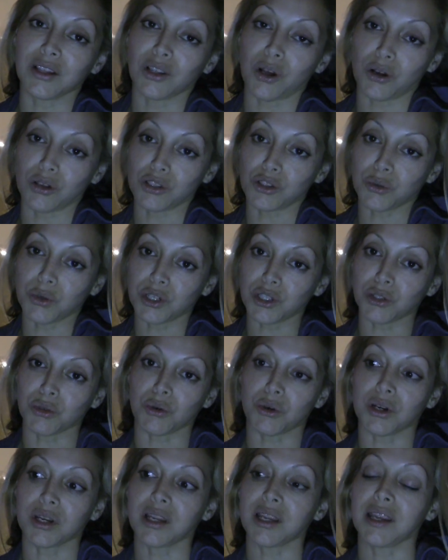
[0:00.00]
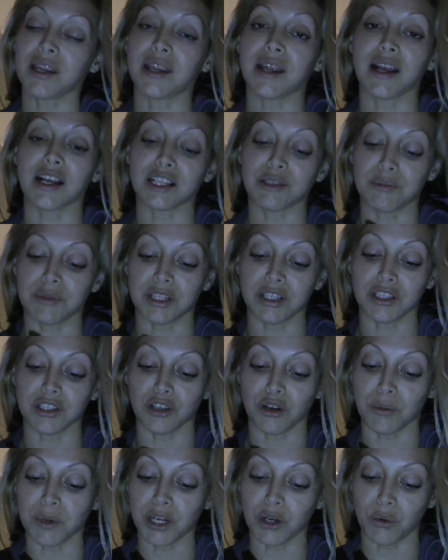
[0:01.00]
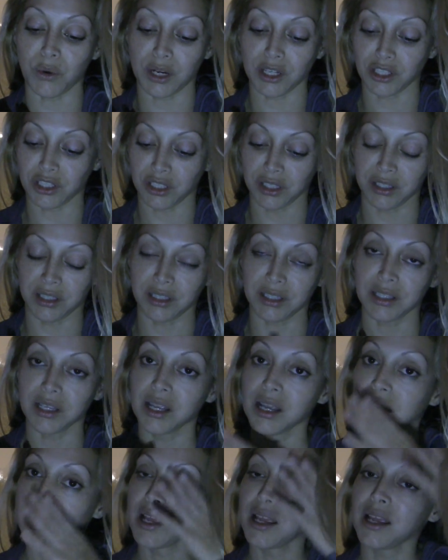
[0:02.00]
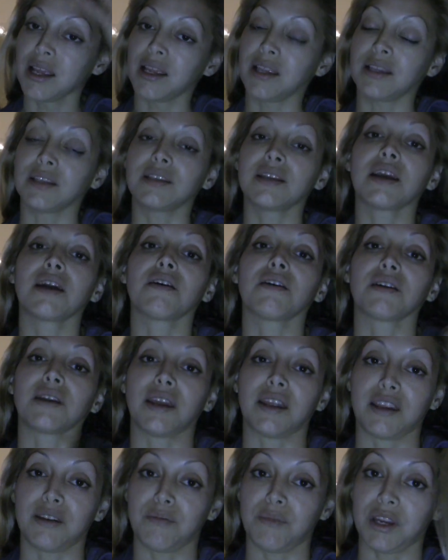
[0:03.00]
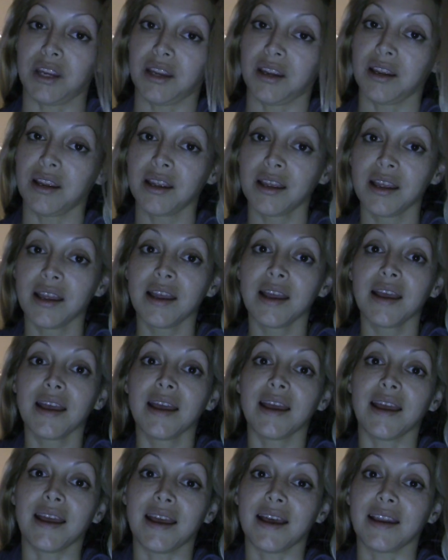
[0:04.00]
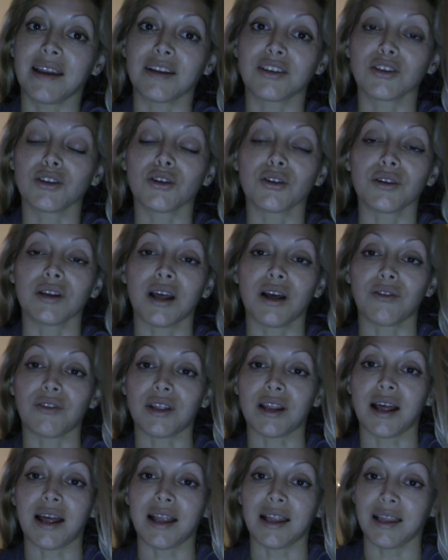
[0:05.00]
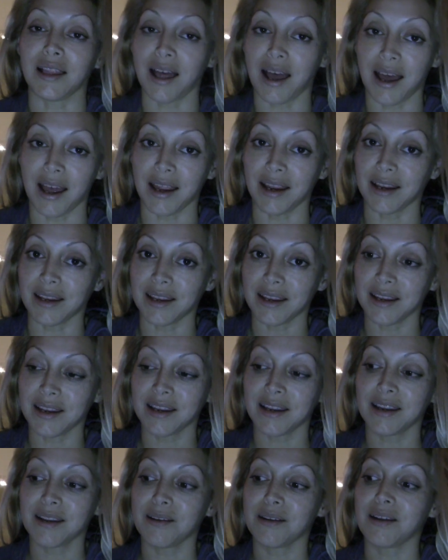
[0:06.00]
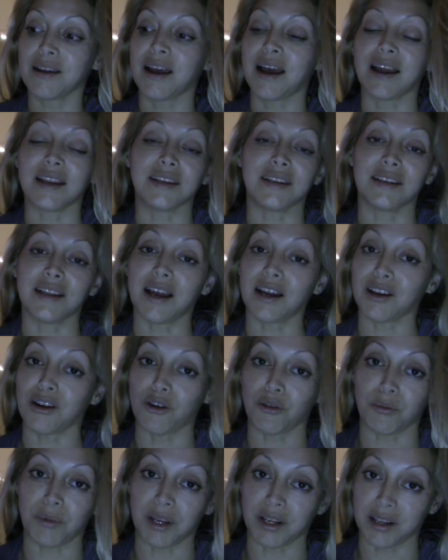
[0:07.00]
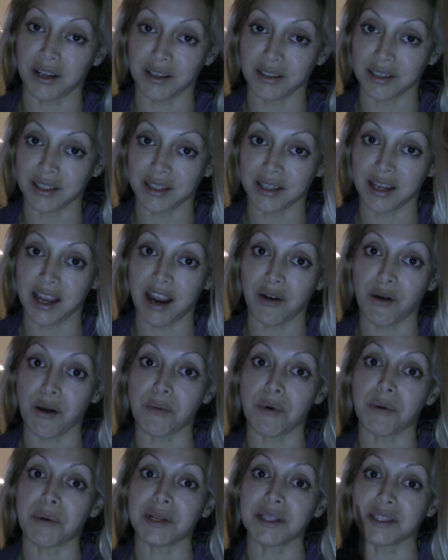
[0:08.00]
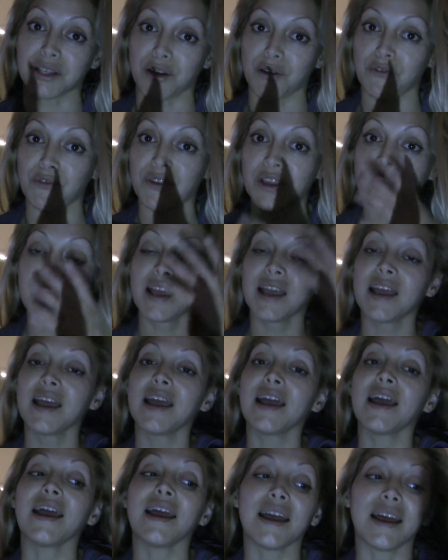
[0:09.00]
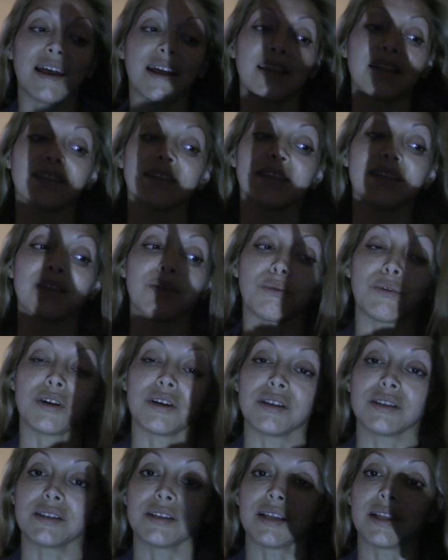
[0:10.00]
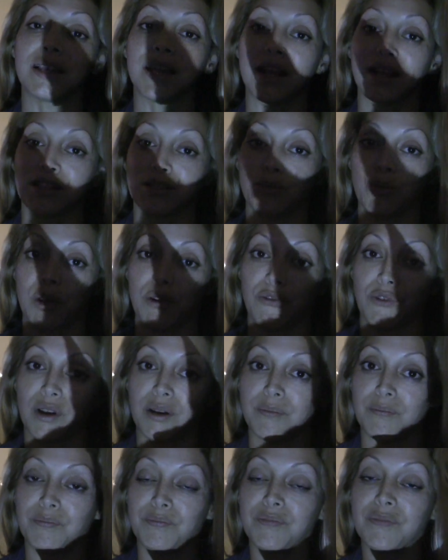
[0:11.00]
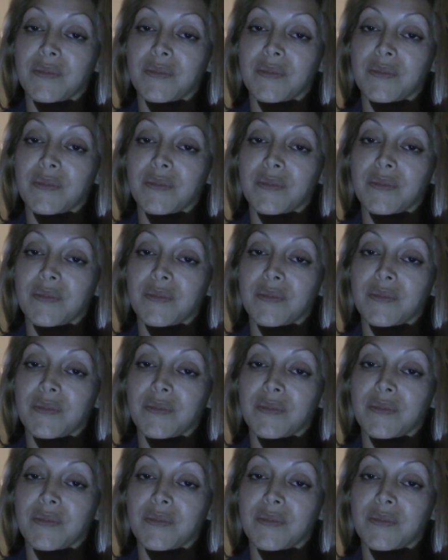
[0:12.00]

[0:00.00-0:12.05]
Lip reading: long story short, he asked me so many questions, interrogated me, and it turned out that I lied. I did not go with my cousin. I went by myself, and it was an ex-boyfriend.